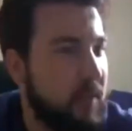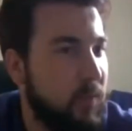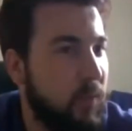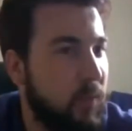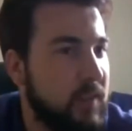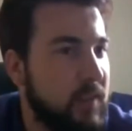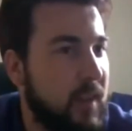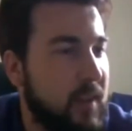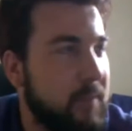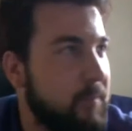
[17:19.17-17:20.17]
Well,
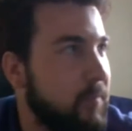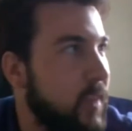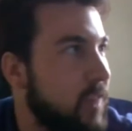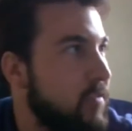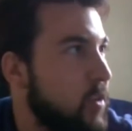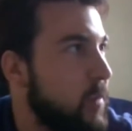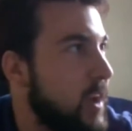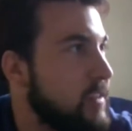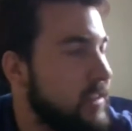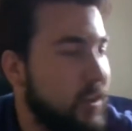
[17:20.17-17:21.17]
if nobody
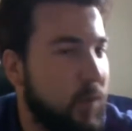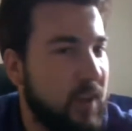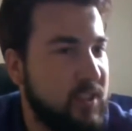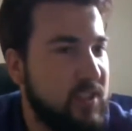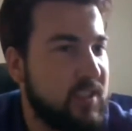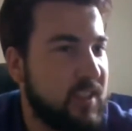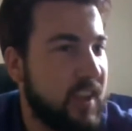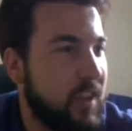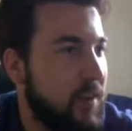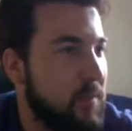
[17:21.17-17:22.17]
has any questions,
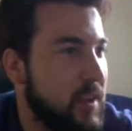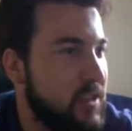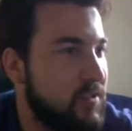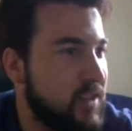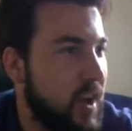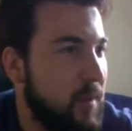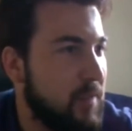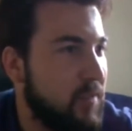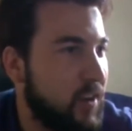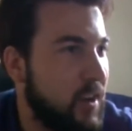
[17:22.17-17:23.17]
thank you very much, Tommy,
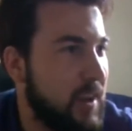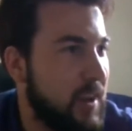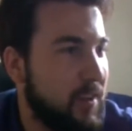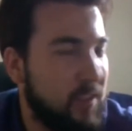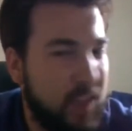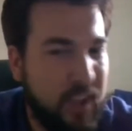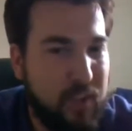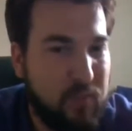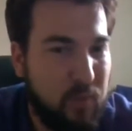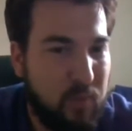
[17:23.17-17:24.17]
for coming out. Thank
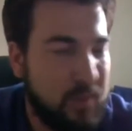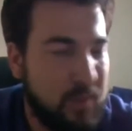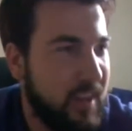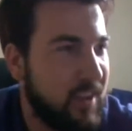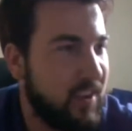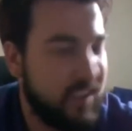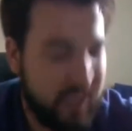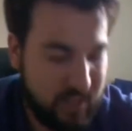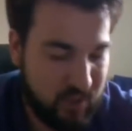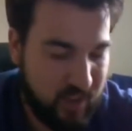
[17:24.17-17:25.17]
you for presenting on
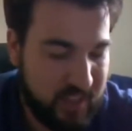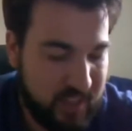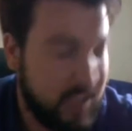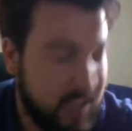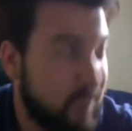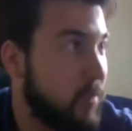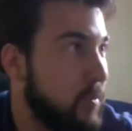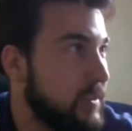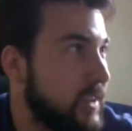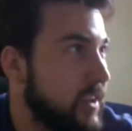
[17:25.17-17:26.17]
electronics and for
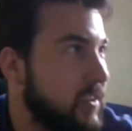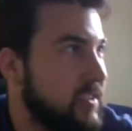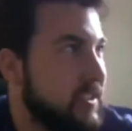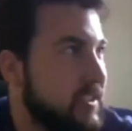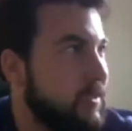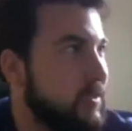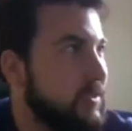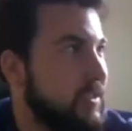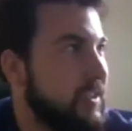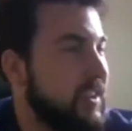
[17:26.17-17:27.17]
presenting on signals.